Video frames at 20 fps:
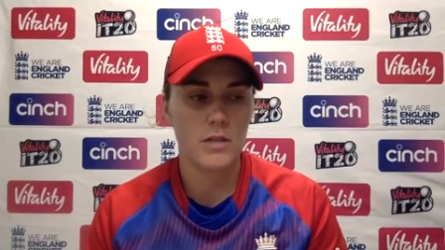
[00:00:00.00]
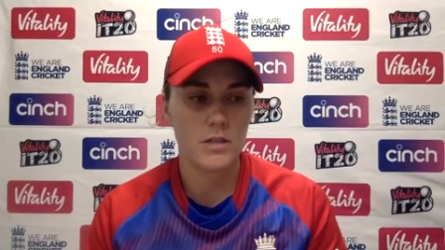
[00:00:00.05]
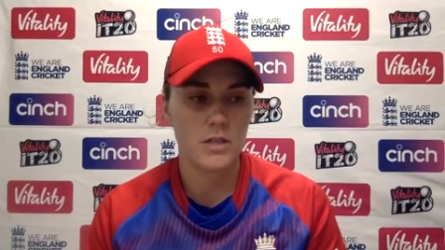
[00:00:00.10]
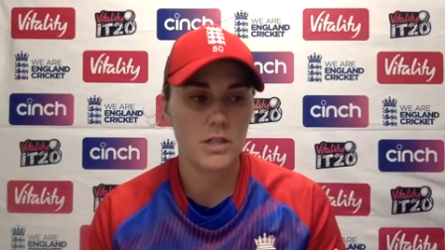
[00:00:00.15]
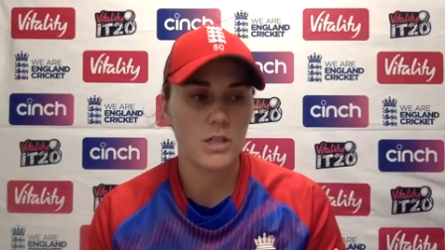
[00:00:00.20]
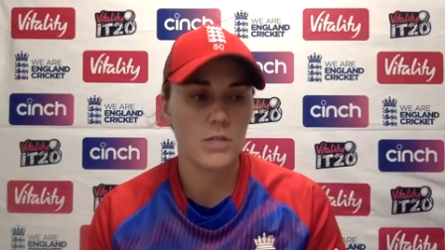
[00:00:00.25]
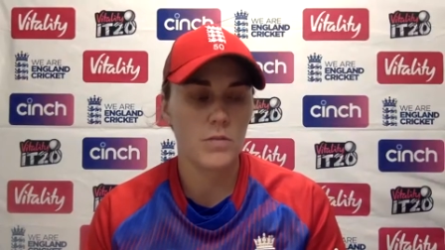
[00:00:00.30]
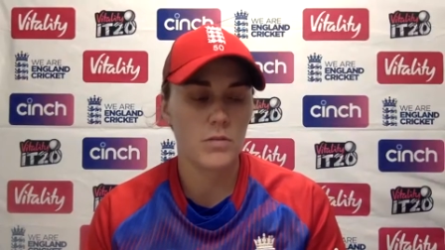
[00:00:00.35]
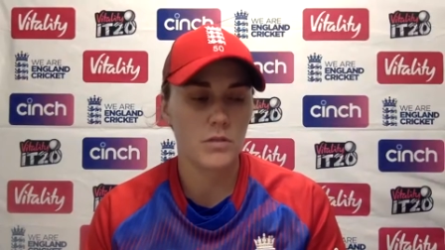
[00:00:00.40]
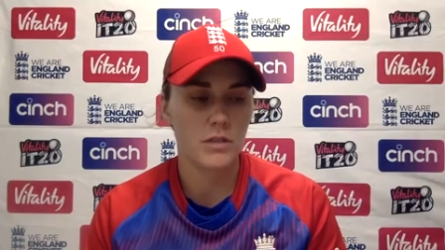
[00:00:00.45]

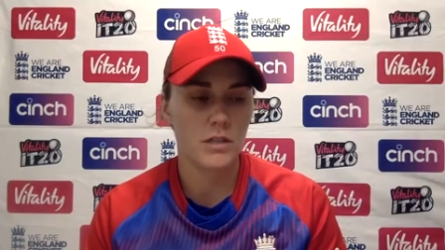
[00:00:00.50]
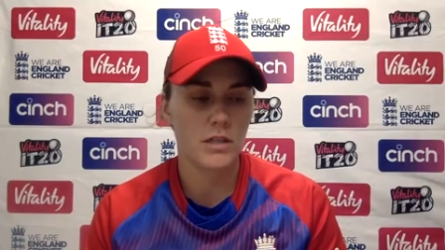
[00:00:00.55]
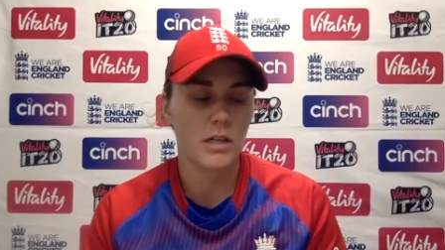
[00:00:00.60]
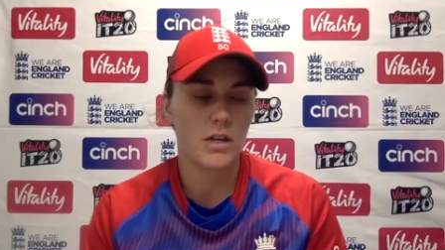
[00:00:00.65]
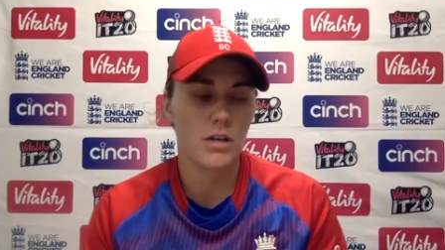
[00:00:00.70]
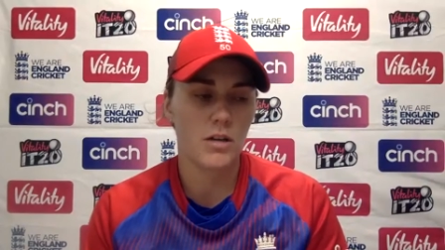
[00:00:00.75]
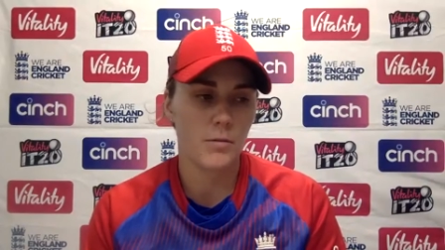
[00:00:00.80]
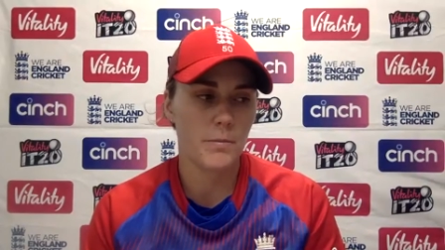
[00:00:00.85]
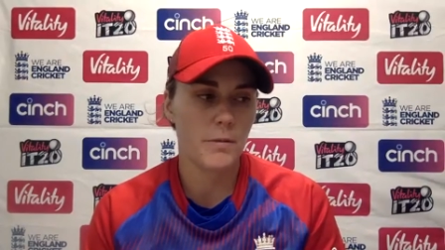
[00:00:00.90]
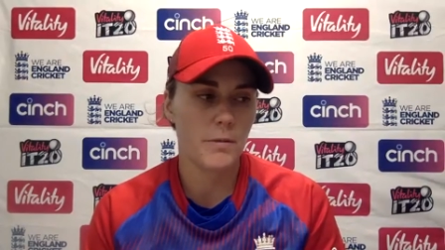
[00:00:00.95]
she wasn't
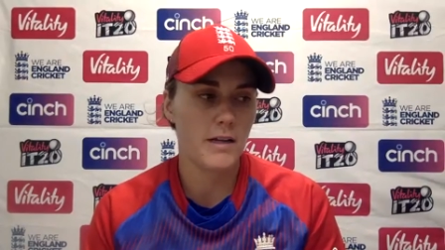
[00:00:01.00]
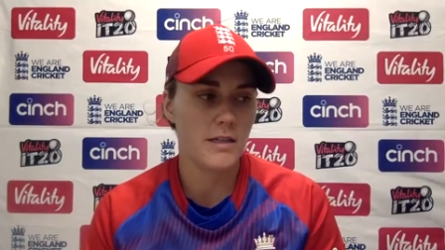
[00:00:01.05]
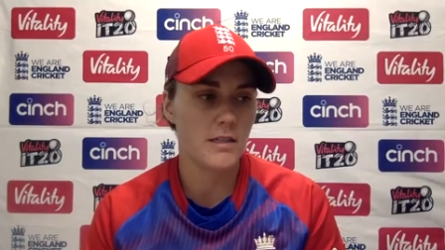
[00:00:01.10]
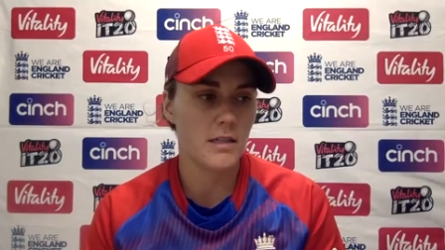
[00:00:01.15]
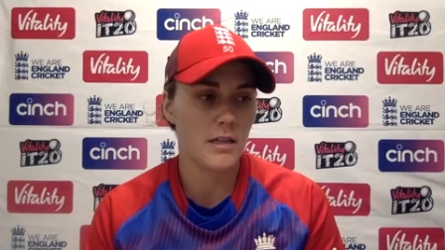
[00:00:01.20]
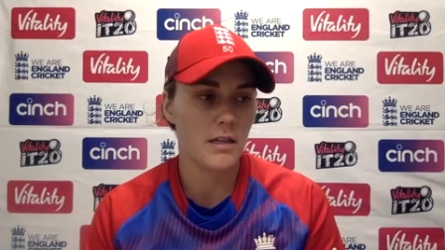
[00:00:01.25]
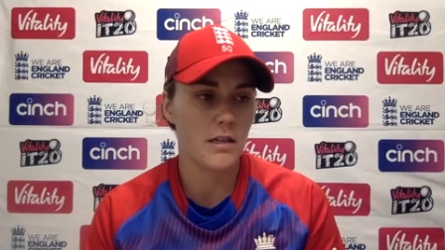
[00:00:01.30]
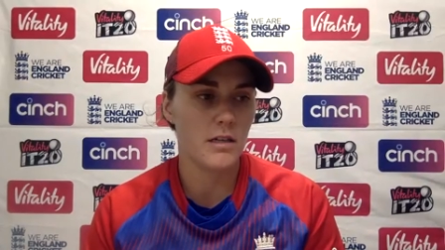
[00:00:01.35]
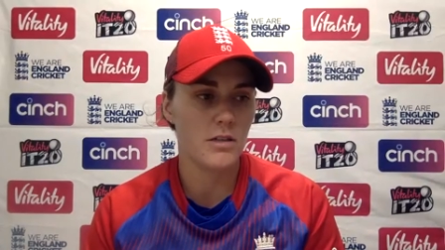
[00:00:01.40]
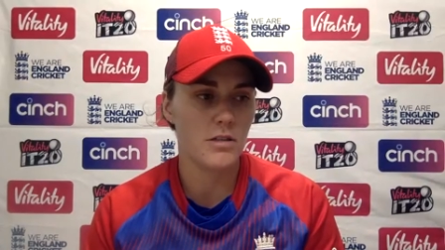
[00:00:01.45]
in a good place
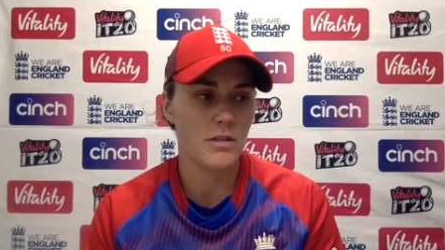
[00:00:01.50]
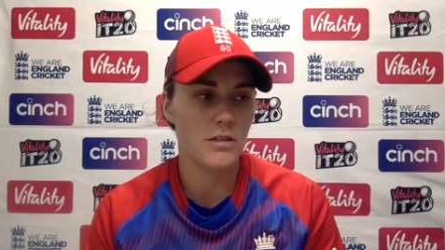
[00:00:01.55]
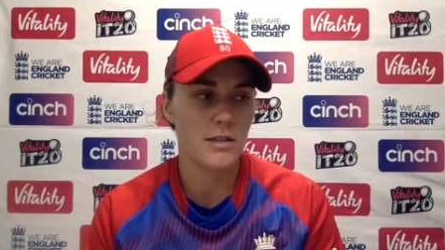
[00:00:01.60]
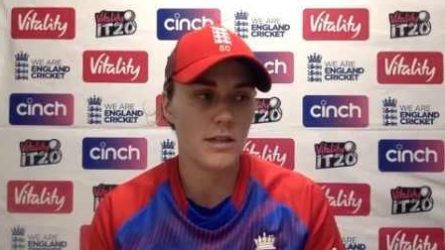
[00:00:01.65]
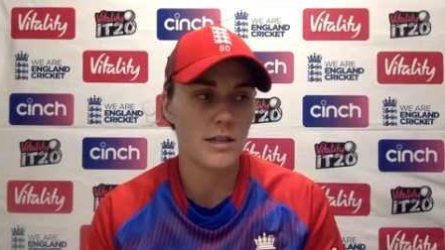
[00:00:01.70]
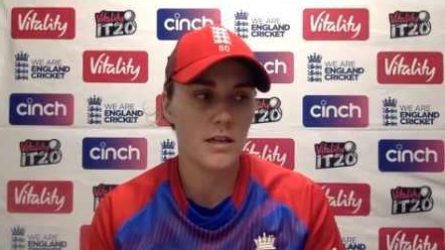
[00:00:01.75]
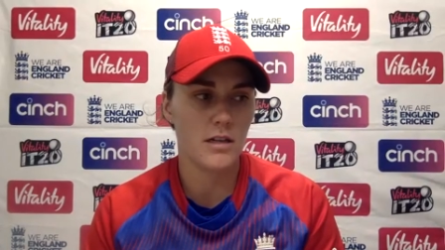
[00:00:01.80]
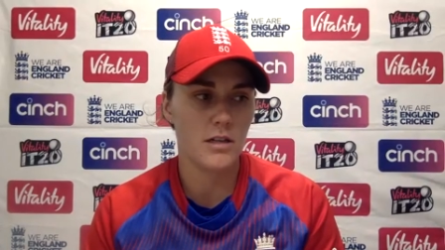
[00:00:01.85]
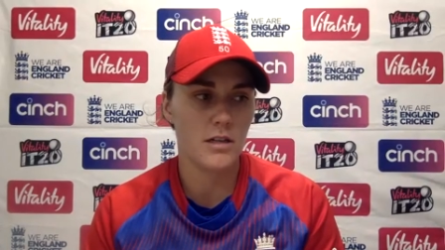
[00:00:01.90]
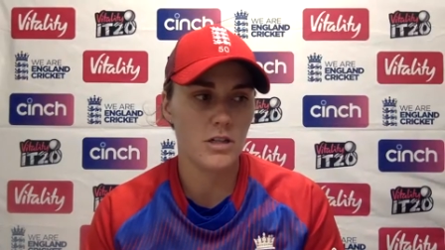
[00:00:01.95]
in New
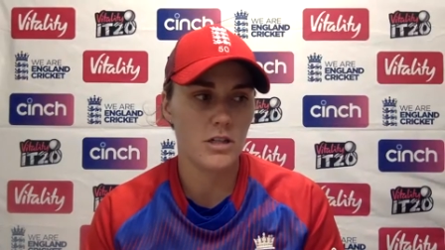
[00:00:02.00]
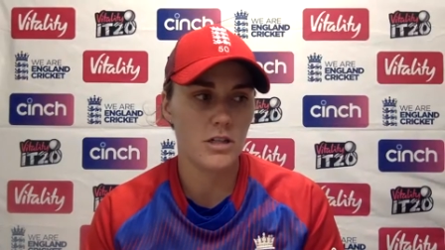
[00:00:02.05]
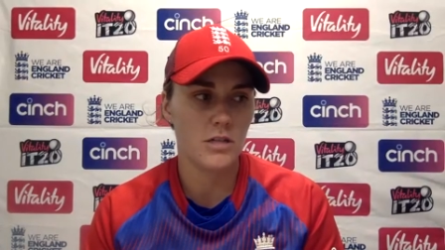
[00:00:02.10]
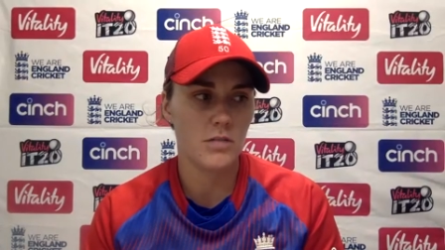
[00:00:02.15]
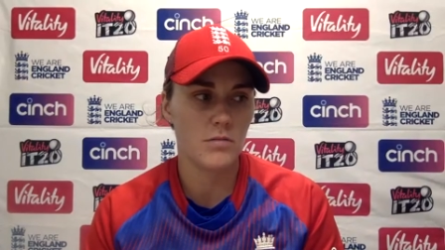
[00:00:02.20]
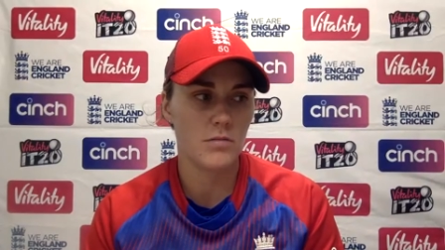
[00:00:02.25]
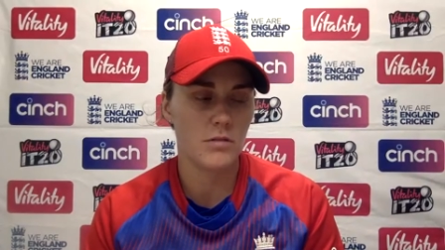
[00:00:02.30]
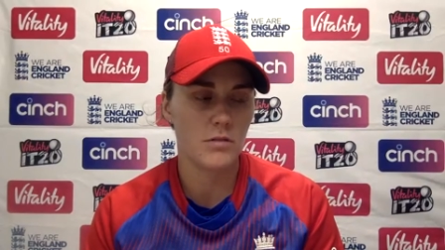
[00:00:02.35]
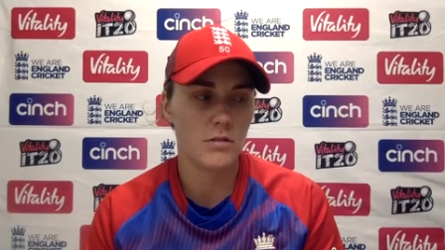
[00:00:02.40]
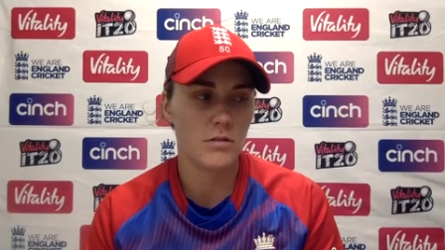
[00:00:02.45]
Zealand, she
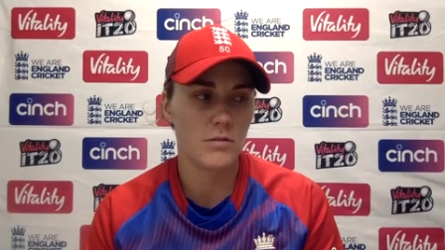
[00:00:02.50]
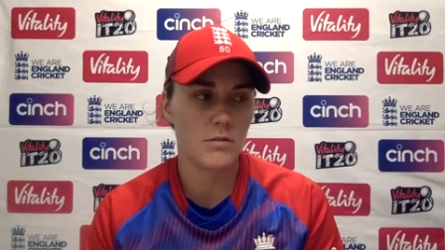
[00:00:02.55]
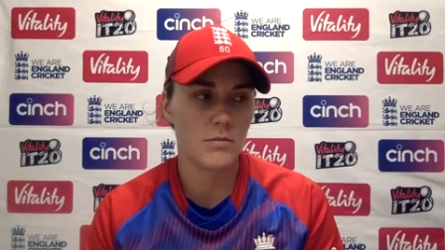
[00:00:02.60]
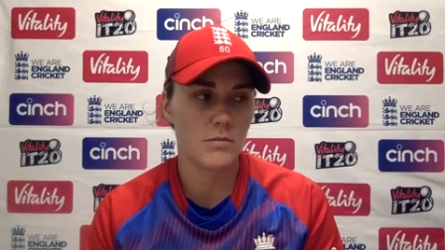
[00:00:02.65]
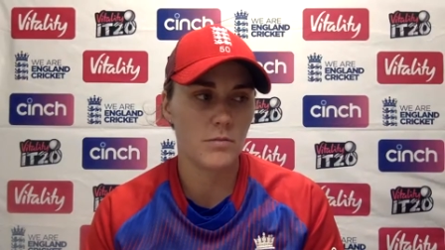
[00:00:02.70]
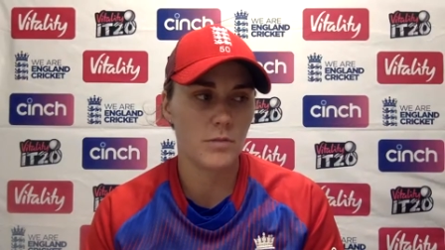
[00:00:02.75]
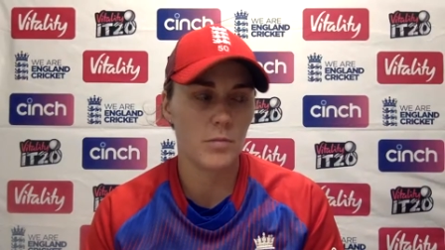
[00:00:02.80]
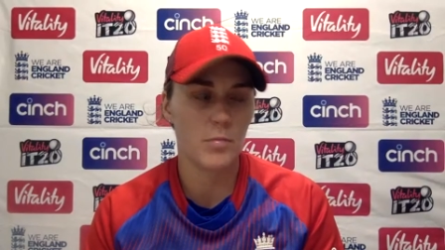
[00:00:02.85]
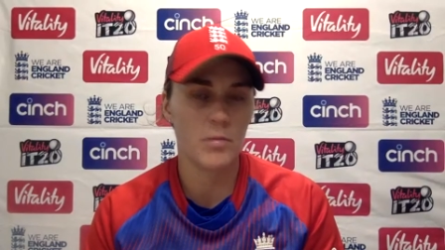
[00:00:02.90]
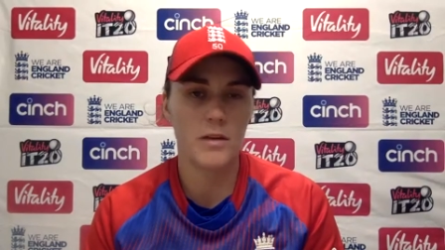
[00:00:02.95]
was
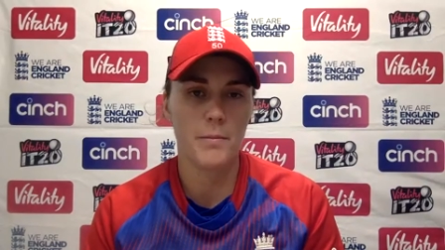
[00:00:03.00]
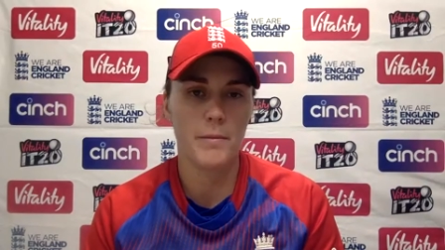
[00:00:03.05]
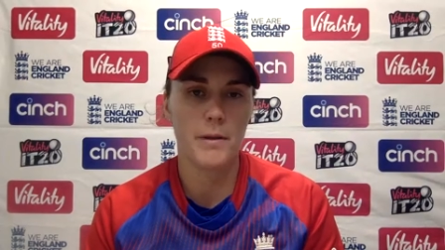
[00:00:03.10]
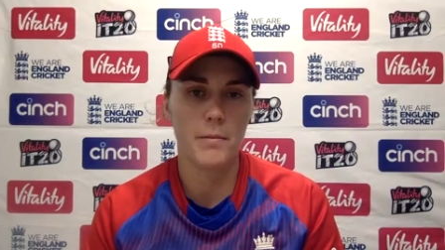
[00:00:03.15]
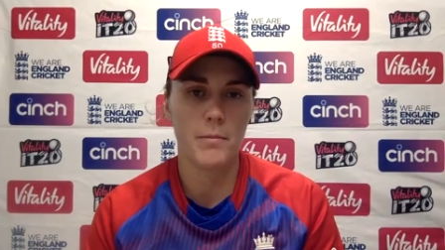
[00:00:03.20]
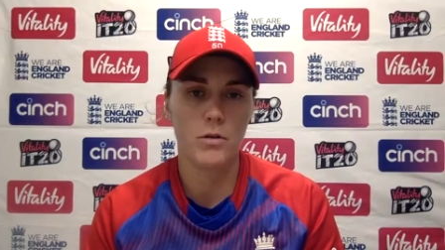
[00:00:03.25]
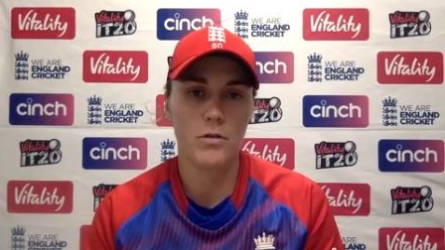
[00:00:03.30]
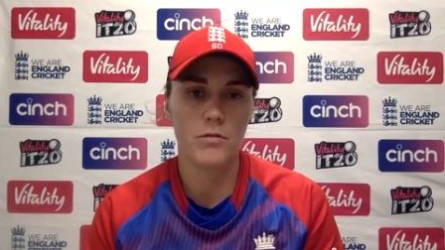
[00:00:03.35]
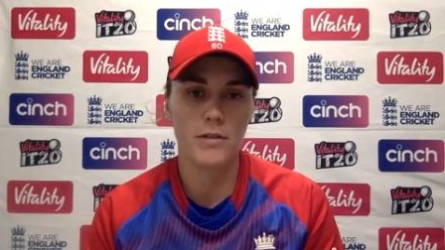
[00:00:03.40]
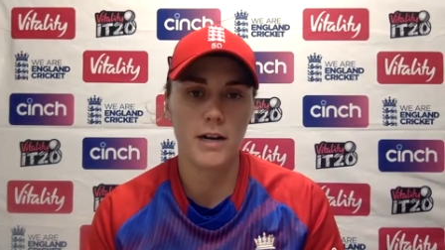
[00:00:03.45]
probably a
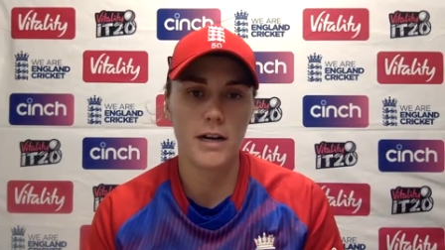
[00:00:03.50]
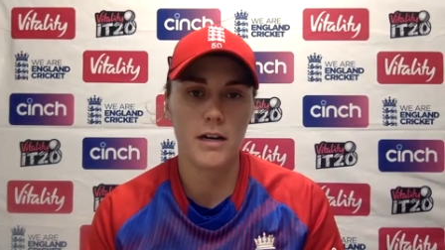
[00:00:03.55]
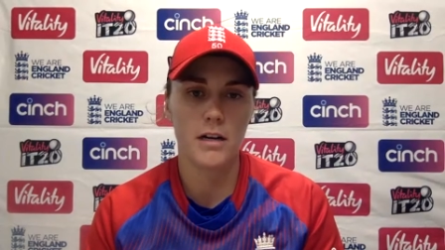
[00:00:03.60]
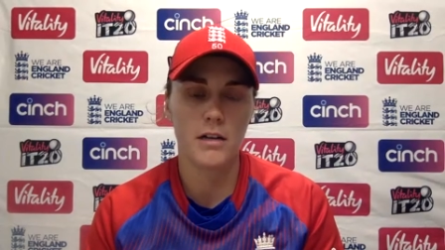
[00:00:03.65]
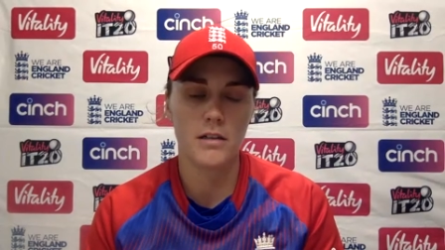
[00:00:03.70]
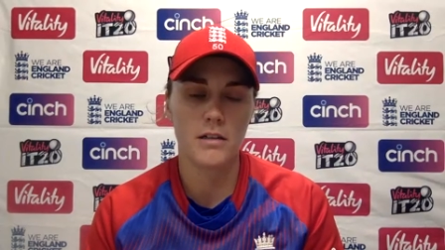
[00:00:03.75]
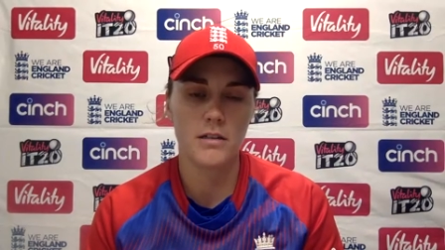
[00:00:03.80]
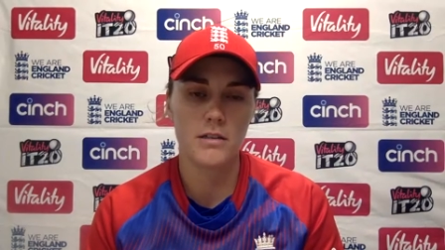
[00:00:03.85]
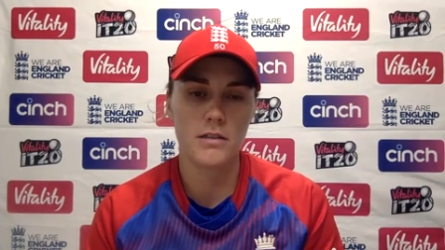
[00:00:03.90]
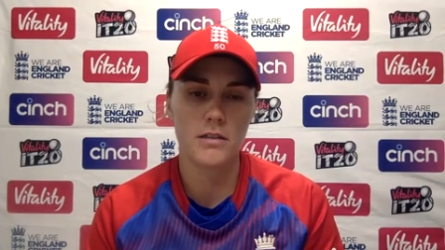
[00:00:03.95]
bit more
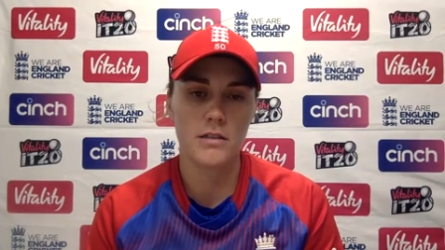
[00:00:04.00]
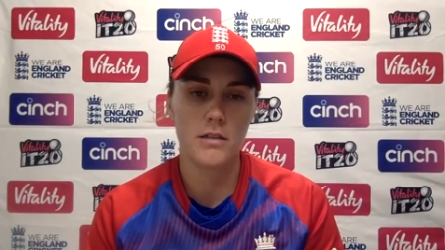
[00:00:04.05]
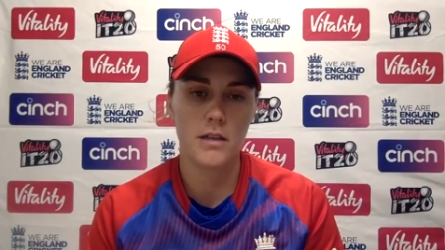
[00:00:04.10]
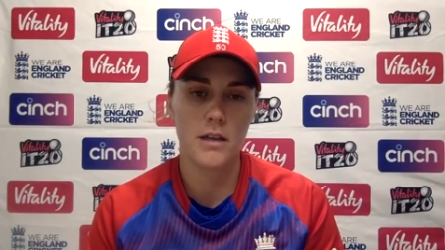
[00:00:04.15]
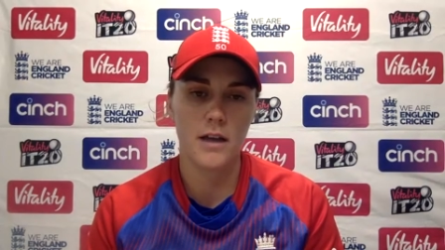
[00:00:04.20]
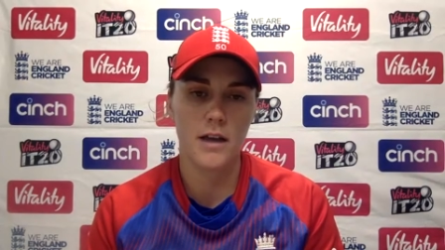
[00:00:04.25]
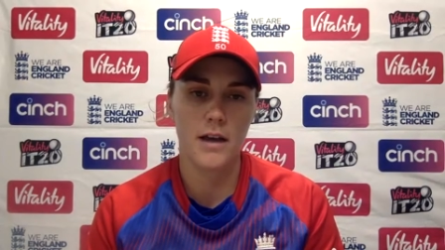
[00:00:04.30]
reckless.